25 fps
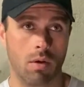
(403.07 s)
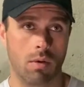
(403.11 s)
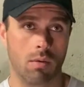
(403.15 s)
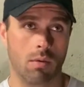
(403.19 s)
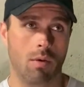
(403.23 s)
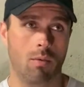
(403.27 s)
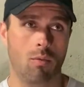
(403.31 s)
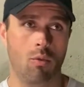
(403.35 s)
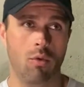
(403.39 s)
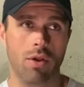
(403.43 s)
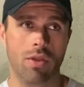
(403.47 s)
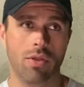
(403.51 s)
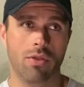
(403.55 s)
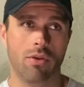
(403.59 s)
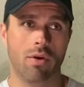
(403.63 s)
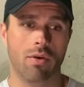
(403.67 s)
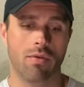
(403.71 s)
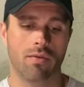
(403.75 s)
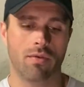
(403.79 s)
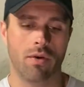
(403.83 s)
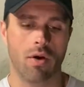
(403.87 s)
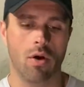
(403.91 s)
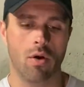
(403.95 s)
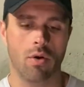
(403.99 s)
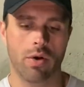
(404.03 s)
Would throw a
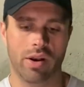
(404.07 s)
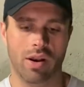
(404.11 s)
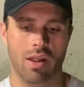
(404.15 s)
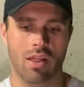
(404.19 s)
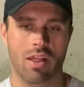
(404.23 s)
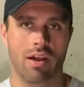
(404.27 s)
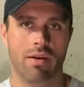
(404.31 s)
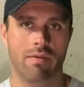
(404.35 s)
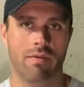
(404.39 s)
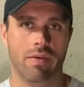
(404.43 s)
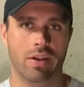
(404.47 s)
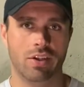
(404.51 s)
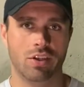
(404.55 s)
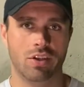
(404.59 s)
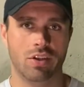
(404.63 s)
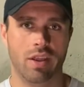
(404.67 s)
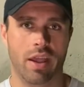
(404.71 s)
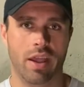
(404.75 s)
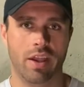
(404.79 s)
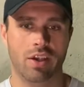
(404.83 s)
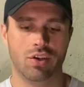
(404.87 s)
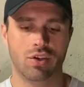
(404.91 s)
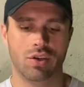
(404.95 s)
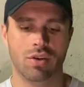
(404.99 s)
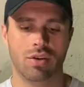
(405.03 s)
frog in a lot of
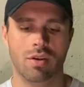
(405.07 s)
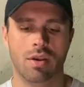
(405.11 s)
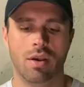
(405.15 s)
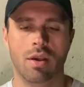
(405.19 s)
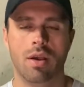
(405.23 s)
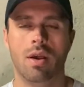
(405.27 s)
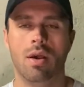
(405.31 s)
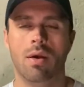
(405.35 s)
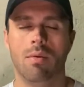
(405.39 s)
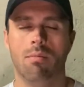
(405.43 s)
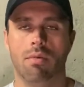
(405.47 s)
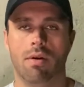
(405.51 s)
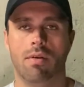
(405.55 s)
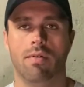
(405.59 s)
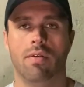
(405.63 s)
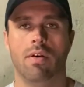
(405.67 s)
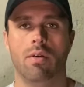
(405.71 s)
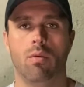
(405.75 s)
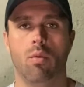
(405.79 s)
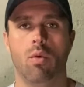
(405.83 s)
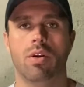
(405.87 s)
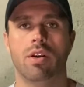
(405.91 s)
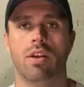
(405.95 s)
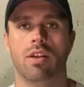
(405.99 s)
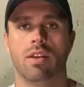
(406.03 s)
vegetation, but if I
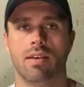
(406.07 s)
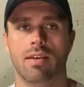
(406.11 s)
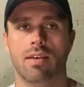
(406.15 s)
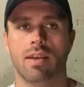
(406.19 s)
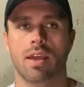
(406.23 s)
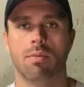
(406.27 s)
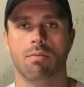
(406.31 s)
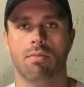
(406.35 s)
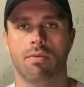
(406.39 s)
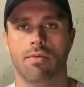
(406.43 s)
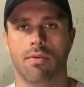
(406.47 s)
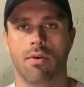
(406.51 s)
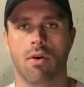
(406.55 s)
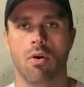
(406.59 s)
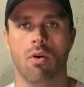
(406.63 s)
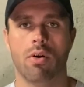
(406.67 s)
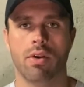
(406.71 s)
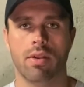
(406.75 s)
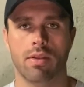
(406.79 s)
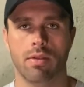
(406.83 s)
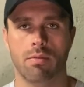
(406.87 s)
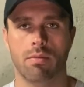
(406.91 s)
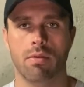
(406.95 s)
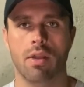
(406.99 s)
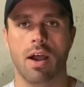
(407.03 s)
wanted to skip a frog in
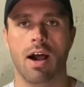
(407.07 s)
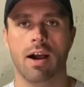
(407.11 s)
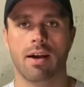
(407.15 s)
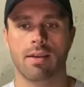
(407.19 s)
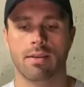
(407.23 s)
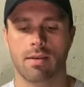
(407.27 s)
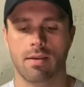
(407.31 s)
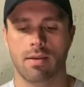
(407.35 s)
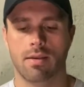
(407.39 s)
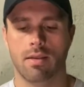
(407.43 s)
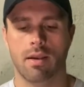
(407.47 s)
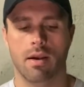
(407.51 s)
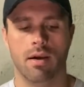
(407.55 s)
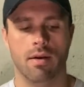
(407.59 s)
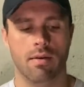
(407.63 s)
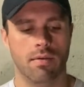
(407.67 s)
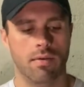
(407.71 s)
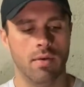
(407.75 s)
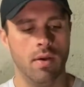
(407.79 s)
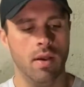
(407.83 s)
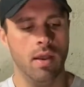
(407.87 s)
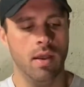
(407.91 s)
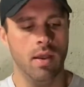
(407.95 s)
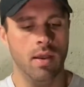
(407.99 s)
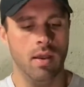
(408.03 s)
some docks and stuff,
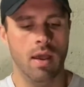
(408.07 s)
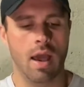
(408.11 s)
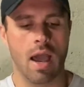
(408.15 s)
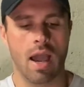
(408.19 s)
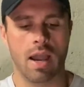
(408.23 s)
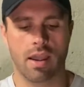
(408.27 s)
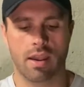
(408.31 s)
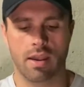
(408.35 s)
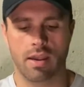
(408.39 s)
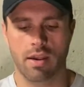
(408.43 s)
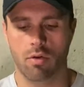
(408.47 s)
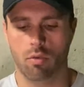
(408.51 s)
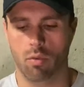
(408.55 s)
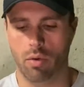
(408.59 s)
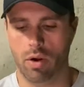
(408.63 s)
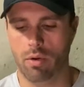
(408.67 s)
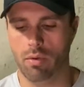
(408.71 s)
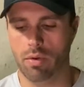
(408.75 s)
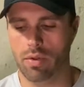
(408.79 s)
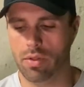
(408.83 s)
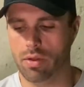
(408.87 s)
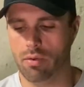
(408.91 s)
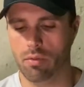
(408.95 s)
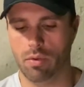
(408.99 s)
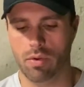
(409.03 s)
I could get away
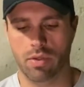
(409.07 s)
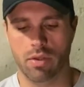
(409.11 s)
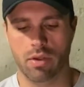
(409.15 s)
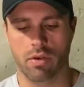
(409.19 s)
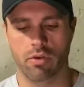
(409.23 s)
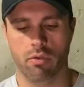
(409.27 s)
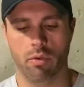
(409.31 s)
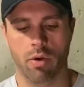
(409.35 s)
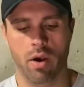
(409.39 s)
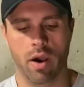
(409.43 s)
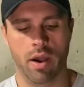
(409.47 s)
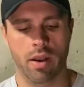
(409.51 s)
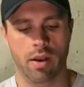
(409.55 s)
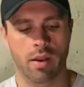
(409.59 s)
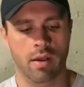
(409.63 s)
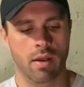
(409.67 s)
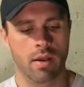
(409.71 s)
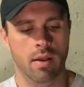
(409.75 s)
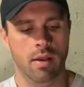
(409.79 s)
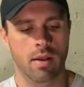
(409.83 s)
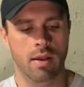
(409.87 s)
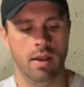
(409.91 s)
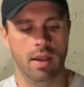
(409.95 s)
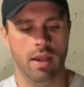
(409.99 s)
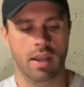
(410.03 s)
with it with this rod.
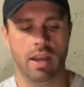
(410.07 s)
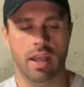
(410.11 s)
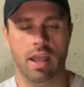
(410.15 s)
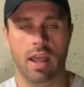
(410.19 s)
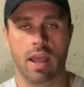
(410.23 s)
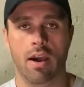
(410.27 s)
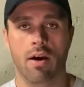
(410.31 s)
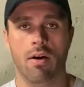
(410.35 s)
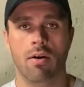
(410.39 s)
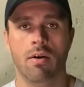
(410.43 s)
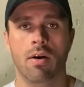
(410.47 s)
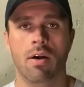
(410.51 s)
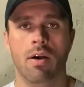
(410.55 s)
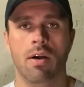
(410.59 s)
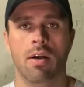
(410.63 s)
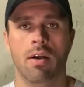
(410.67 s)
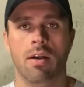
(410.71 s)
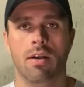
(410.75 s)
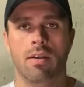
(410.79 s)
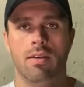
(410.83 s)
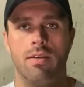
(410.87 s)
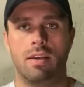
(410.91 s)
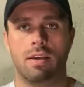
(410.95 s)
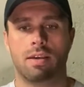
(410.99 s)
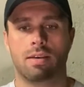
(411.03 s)
Anyhow,
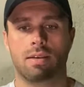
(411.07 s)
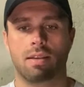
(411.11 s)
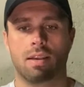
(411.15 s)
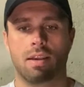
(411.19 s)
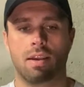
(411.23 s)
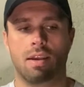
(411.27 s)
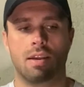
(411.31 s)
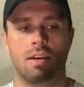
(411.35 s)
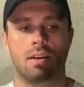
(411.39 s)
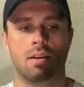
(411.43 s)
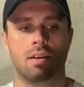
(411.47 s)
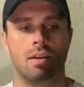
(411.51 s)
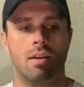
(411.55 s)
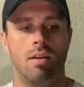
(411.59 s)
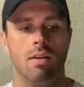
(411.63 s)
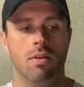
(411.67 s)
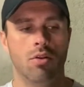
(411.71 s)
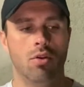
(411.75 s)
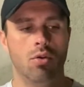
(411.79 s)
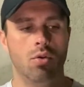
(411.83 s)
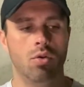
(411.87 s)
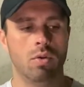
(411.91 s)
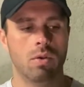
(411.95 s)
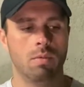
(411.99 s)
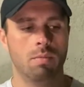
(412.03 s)
610
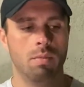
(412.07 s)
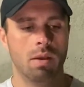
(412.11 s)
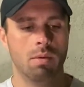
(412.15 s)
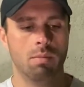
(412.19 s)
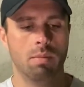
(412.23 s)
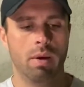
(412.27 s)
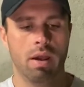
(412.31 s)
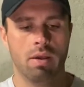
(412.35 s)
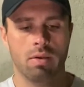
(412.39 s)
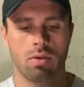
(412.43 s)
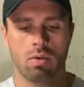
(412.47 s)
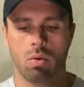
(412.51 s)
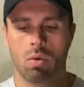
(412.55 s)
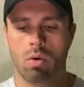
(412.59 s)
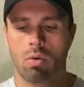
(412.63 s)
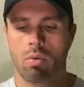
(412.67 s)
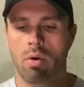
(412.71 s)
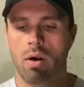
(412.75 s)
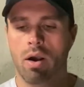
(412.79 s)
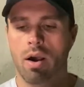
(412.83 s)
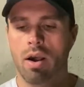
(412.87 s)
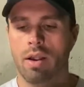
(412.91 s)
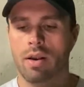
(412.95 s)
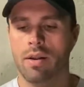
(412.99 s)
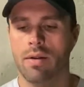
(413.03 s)
Lew's Big Bass Tour
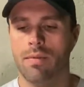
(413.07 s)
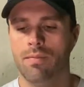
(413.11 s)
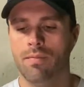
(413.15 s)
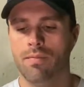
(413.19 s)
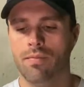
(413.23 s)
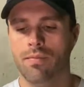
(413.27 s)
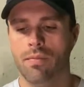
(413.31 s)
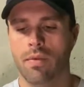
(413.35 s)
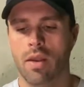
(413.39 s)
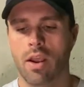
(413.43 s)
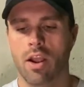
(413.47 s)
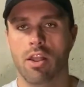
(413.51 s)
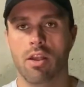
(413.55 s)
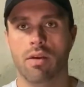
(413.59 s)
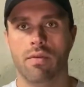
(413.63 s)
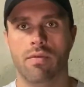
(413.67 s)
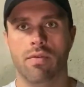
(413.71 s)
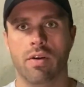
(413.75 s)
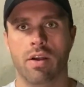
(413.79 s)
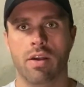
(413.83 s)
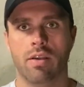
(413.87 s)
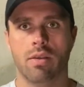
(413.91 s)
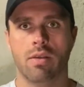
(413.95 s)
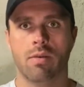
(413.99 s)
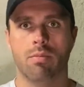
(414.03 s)
rod,
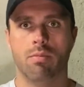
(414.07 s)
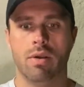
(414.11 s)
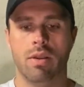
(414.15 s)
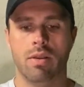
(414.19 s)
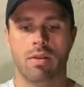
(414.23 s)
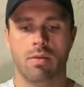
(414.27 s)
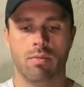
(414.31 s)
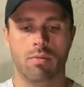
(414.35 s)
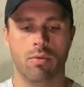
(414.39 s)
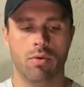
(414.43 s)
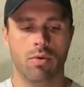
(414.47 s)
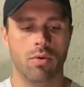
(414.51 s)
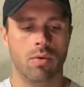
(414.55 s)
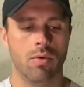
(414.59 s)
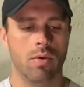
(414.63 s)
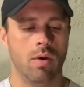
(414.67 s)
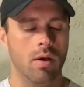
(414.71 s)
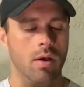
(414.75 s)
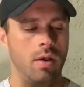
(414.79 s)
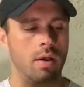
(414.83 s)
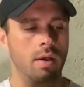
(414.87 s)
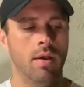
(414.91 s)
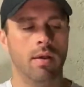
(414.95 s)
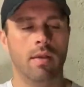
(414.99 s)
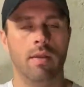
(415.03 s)
LFS speed spool.
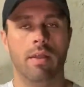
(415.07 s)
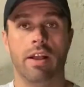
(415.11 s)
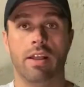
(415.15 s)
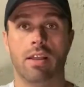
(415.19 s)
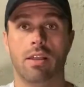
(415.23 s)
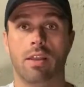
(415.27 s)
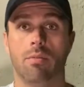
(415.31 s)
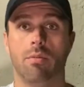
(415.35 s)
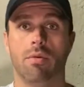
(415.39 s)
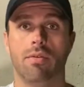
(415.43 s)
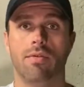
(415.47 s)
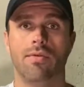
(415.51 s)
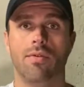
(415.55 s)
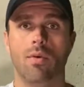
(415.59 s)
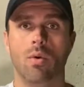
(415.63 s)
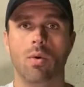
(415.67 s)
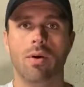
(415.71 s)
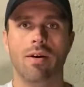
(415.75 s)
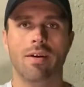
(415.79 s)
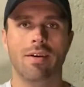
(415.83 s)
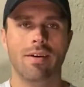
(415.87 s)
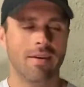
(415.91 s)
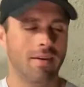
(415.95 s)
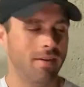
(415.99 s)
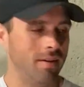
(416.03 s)
That's number
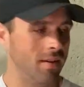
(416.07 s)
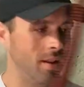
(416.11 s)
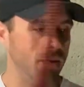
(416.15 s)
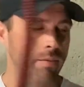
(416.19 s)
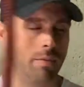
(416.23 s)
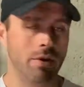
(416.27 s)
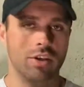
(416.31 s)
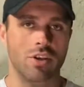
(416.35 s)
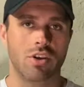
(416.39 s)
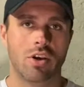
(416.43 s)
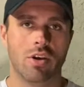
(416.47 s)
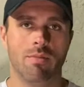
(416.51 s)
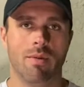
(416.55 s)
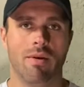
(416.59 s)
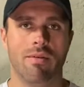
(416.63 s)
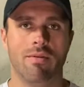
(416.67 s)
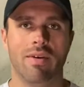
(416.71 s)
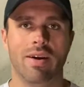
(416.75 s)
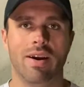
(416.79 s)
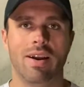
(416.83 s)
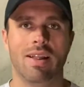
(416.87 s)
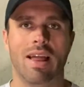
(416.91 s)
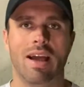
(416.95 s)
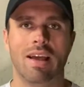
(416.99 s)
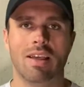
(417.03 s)
4. Let me show you my
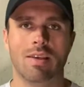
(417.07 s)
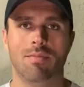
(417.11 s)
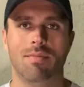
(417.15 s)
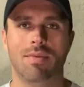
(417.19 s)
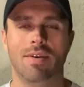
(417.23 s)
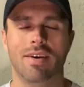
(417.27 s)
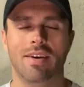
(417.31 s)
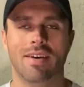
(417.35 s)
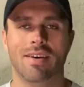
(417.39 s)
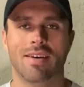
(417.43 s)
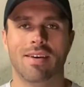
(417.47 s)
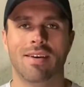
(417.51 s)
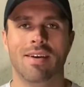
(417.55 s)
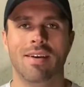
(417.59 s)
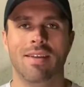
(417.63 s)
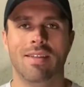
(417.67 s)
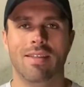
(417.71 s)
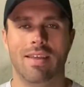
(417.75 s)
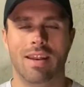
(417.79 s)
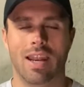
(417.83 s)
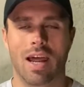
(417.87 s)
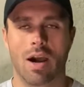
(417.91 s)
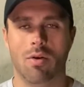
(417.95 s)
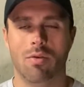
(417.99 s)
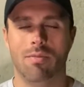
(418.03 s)
very last pick
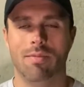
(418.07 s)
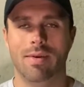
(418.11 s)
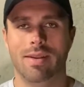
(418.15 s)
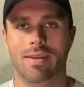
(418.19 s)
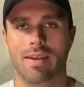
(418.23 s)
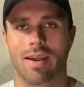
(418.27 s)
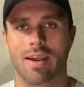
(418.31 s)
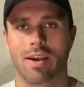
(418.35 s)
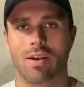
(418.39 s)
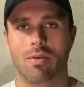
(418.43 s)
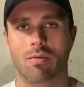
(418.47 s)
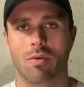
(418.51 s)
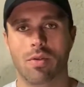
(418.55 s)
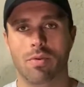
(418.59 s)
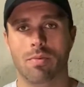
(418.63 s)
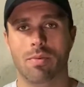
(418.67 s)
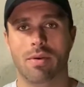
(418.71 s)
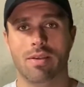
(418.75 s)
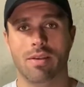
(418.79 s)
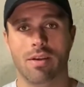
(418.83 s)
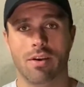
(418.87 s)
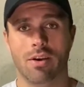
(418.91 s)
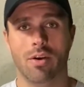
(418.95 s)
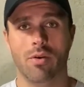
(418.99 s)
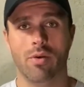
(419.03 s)
that I would be taking with me as
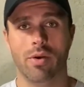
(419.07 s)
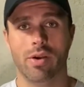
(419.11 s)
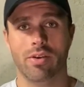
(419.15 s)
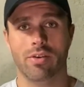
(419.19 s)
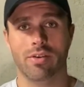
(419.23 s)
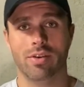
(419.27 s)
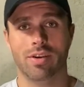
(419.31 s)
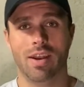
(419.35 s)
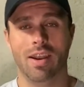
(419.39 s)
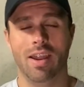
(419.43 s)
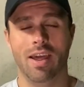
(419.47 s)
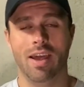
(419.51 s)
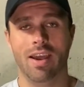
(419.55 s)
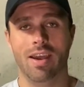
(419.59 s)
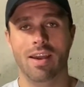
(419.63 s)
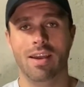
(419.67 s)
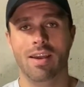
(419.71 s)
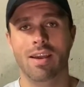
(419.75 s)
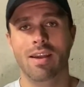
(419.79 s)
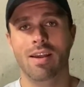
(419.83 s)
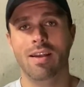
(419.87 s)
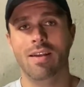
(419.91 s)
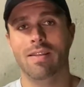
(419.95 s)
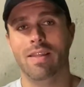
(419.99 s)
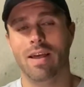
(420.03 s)
a co-angler today.
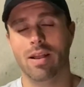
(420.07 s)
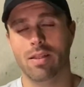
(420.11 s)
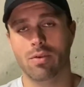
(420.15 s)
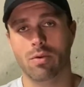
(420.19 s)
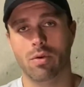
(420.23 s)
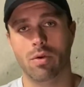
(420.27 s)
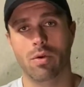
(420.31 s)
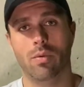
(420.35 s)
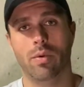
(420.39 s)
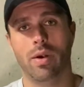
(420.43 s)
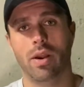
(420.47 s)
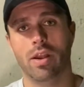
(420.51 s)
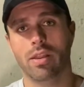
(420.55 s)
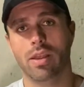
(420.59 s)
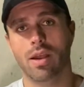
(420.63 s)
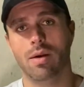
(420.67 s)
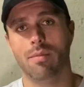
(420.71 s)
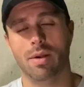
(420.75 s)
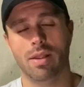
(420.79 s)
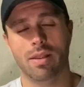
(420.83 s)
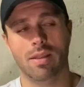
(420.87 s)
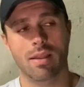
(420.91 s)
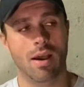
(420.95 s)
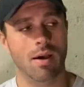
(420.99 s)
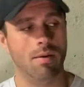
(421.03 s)
That's going to round out
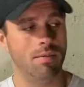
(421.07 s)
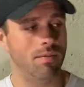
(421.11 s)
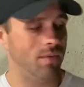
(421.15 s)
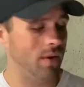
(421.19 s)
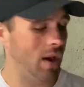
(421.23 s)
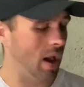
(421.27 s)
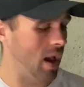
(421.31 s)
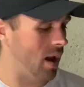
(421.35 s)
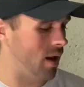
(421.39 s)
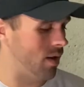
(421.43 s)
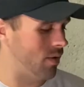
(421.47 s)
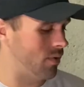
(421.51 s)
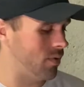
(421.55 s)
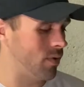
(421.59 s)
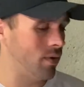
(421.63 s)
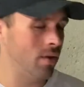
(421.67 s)
my top 5,